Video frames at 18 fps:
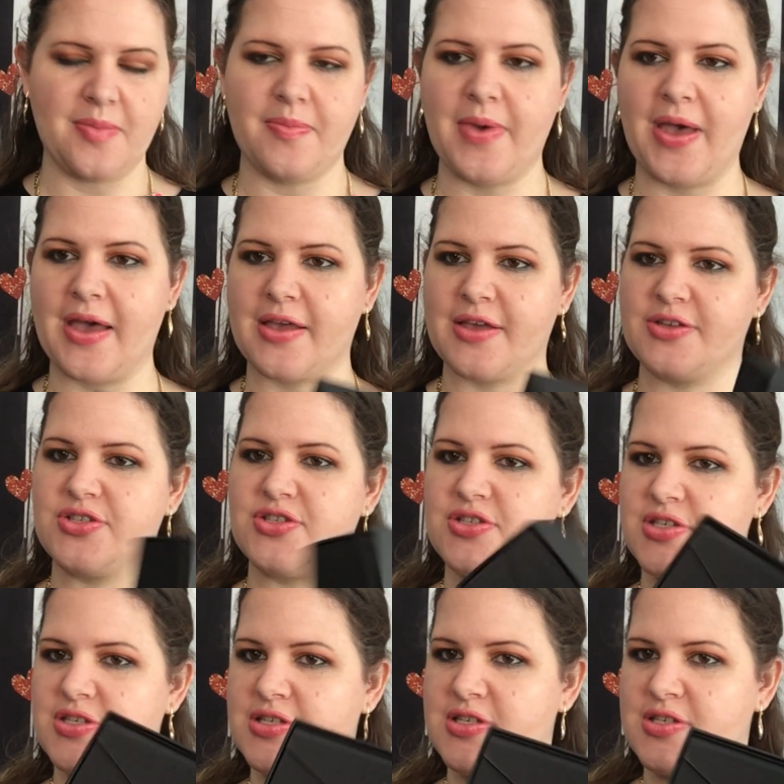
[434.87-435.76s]
Packaged
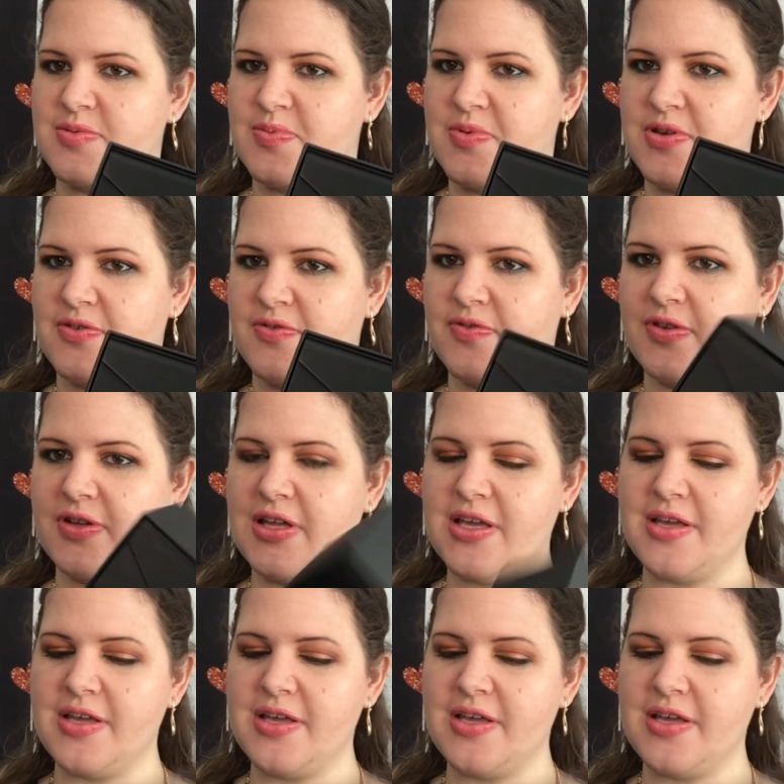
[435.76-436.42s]
just as beautifully.